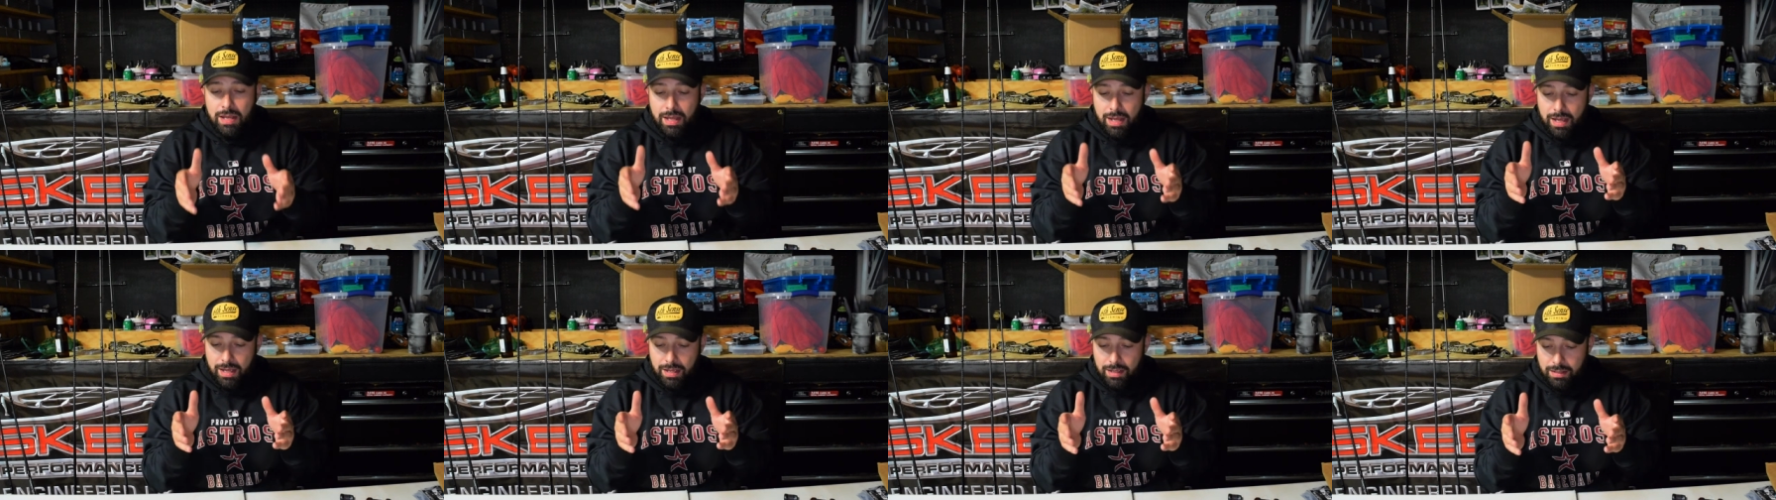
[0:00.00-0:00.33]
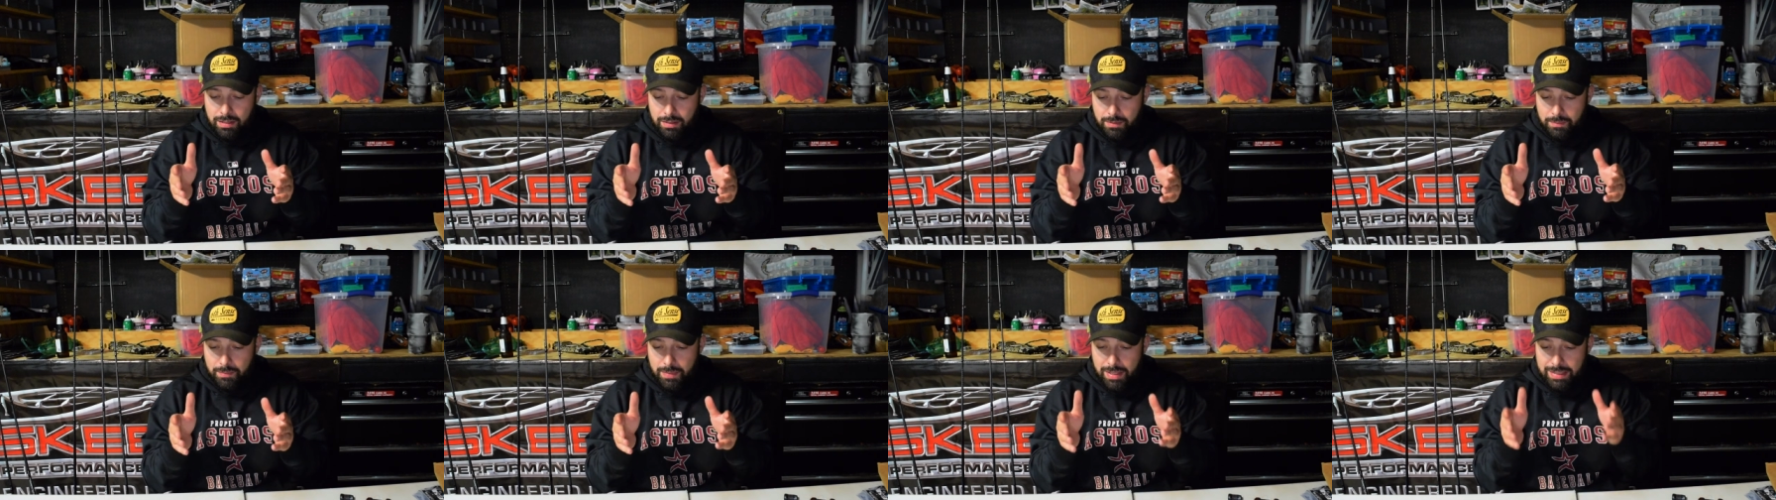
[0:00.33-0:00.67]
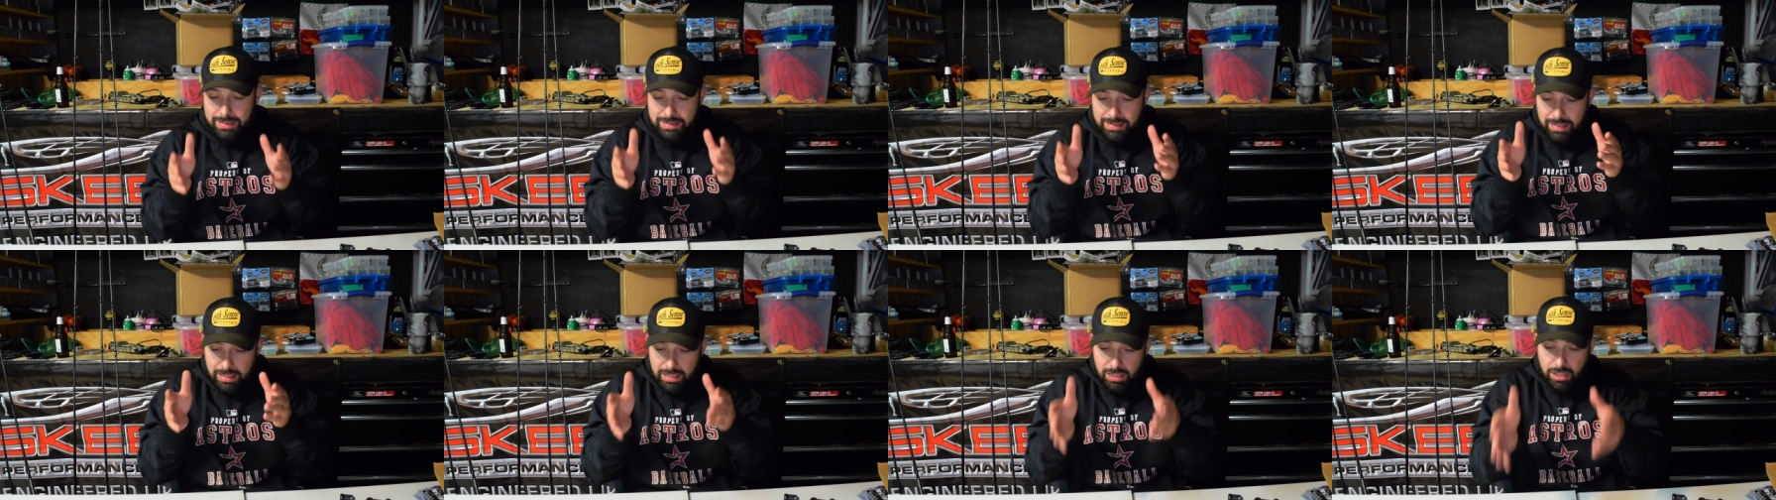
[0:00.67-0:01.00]
Um,
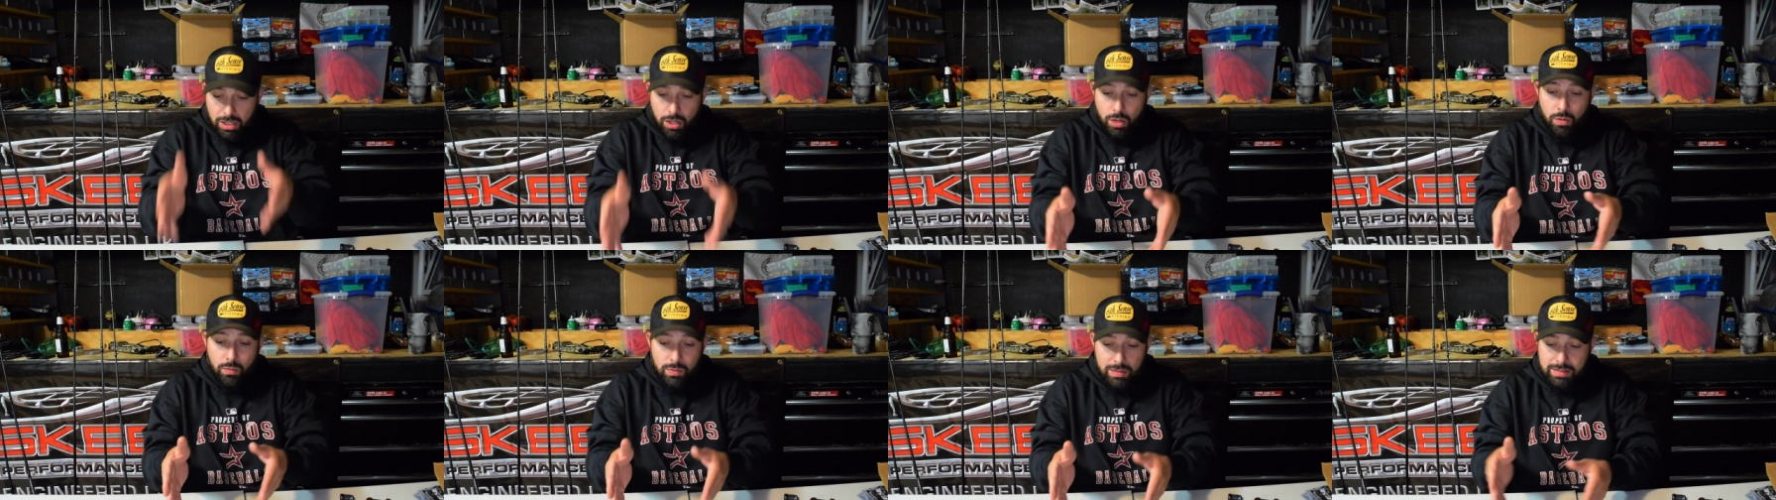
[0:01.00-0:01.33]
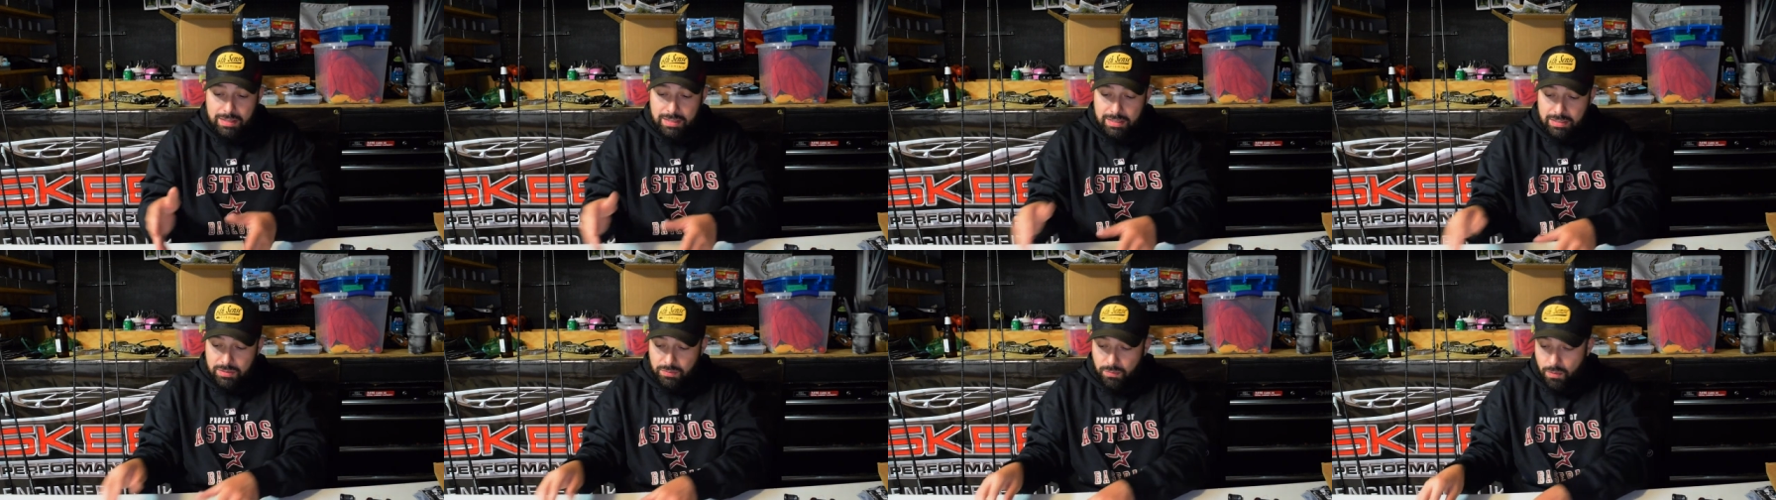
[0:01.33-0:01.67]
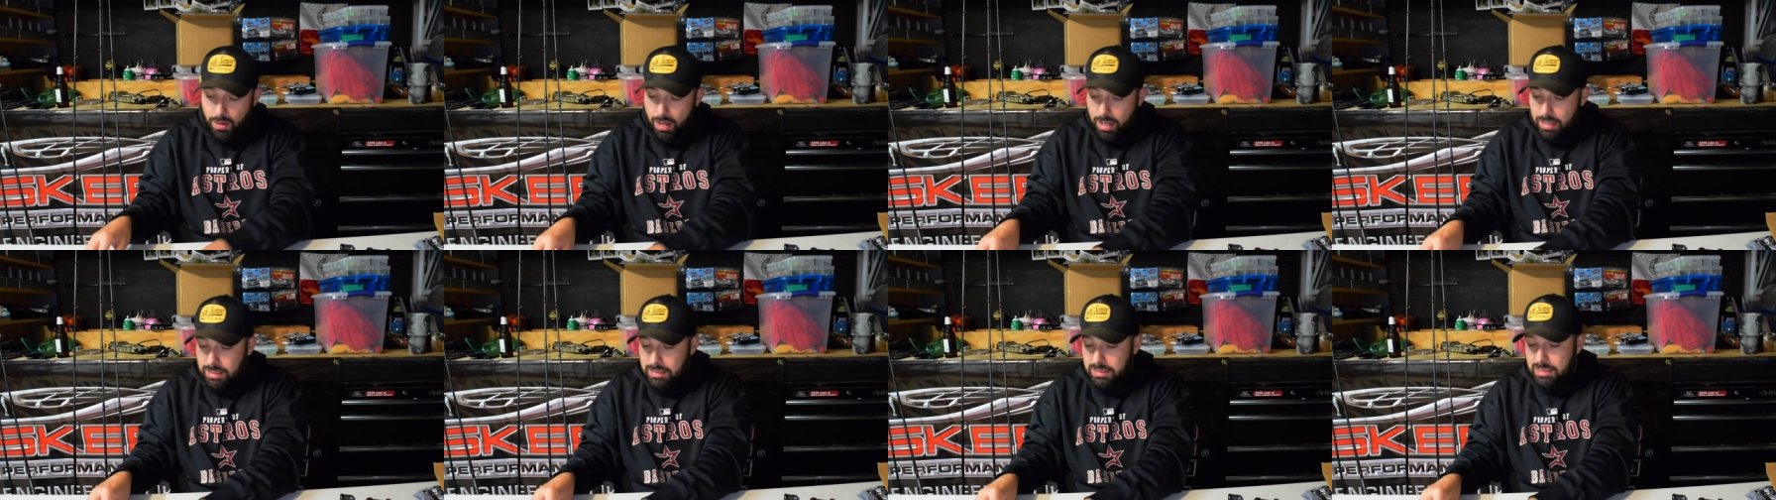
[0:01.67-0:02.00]
it's going to go with this
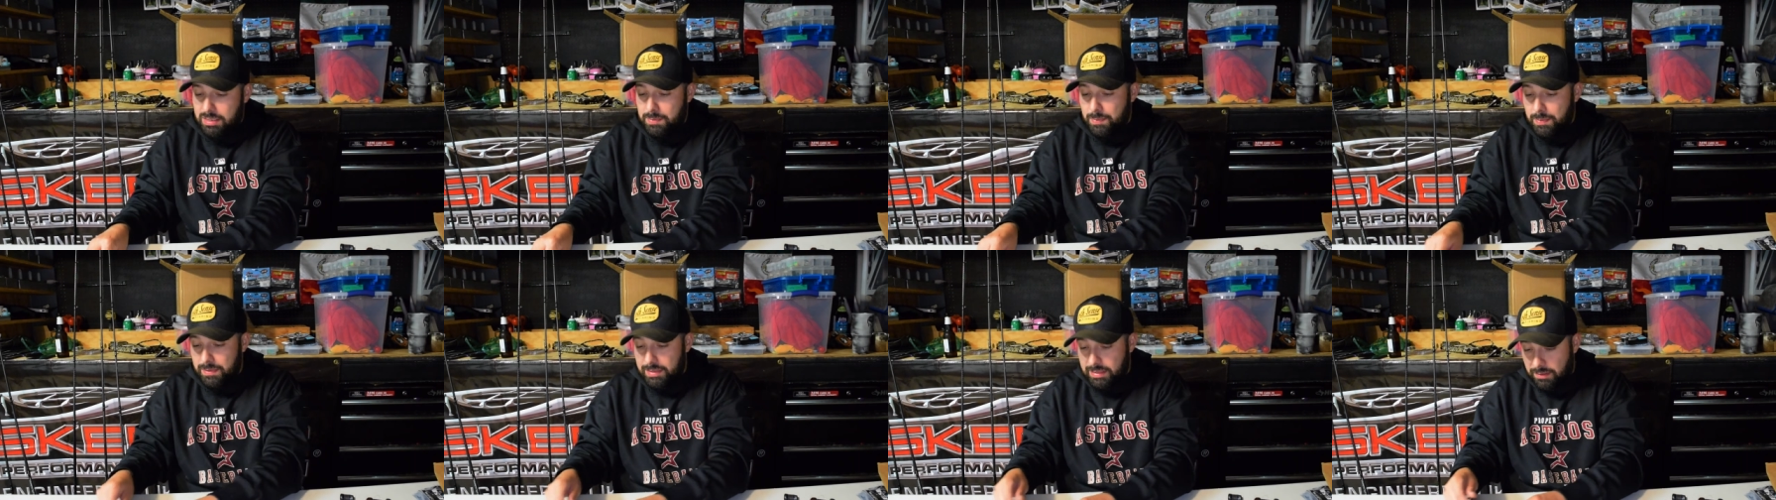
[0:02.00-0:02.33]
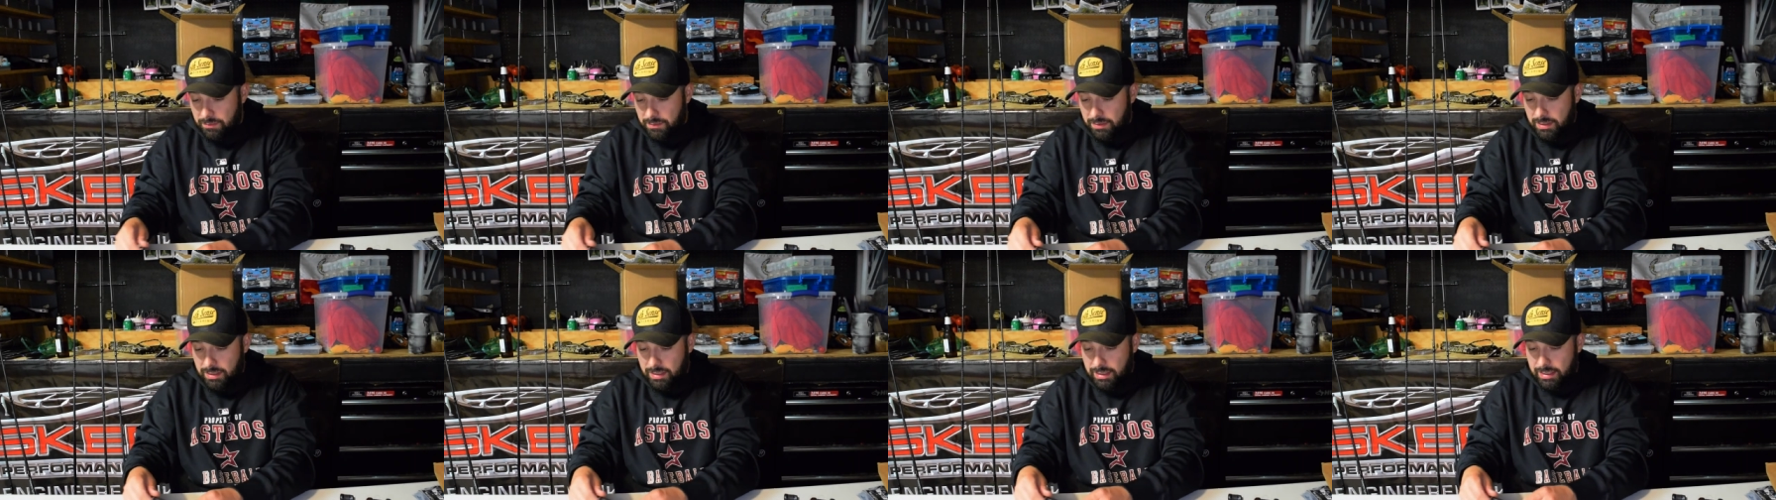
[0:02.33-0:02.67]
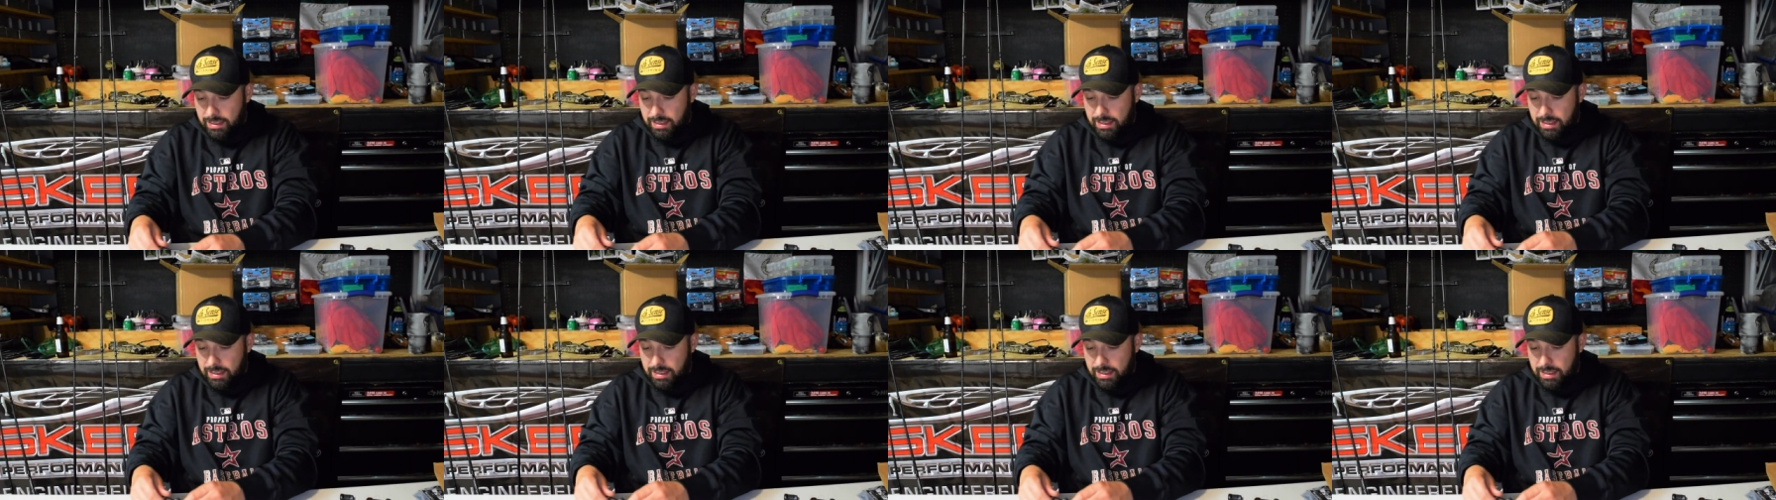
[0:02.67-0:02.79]
rod specifically,